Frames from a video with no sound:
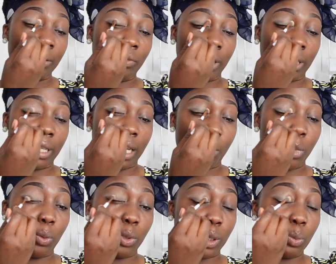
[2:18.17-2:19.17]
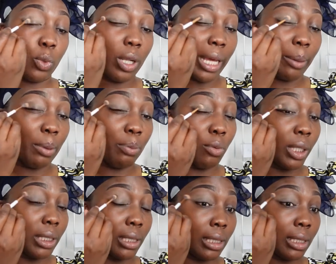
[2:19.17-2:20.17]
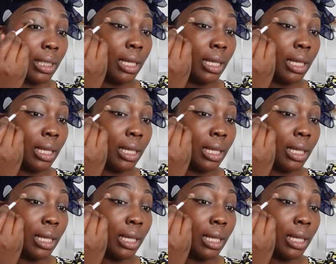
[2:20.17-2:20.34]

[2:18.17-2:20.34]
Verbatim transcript: vietnam it was more like people were just